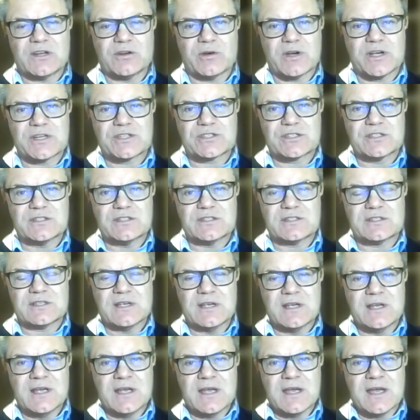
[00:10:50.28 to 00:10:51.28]
valuations.
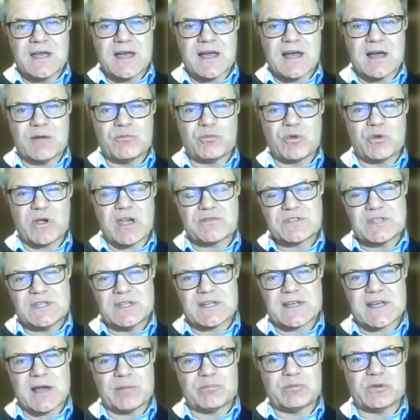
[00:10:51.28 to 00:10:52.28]
We have
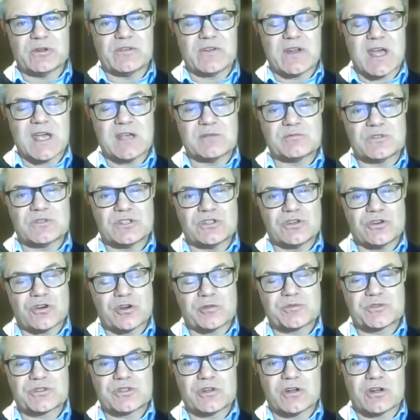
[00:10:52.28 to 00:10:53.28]
seen a couple of names in
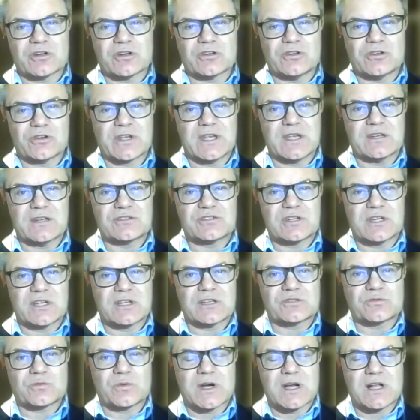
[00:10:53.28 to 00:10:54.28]
Europe start looking
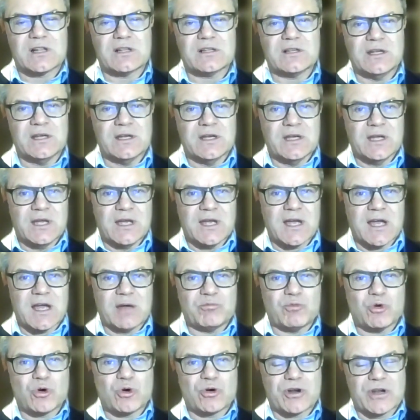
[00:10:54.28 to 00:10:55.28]
interesting as well,
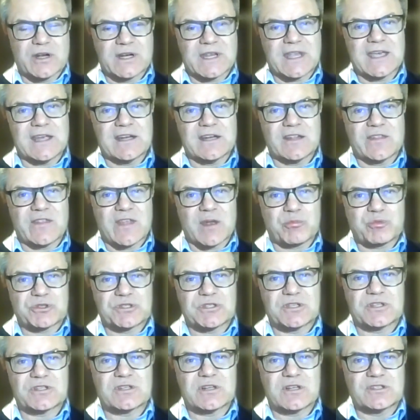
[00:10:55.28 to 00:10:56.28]
more in that
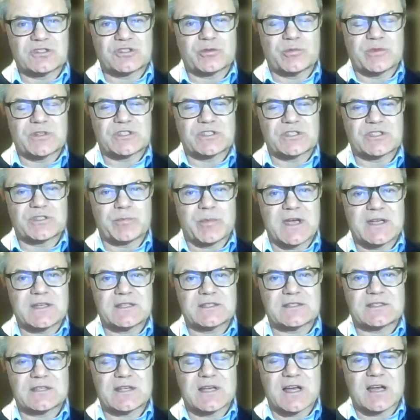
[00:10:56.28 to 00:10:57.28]
precision instrument
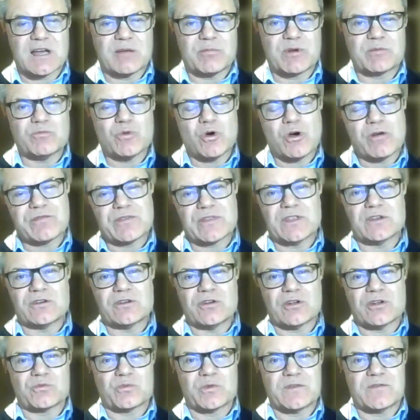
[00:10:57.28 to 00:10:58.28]
space. But more often
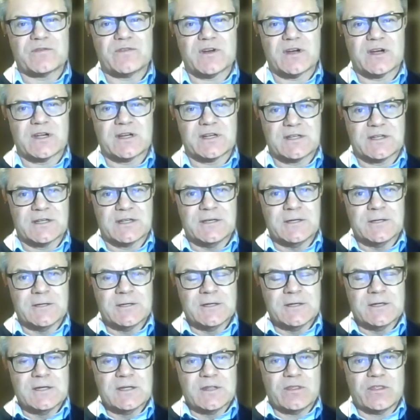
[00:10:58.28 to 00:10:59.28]
than not, we find
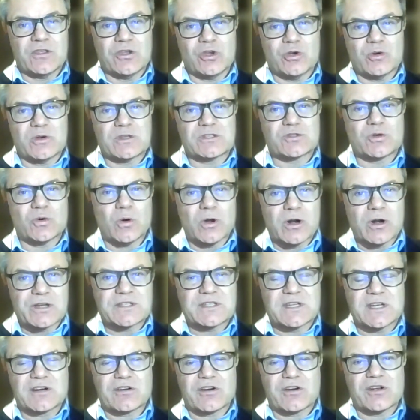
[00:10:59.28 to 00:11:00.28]
the US
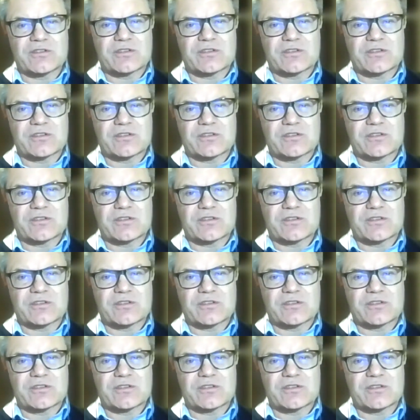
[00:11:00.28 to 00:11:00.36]
quality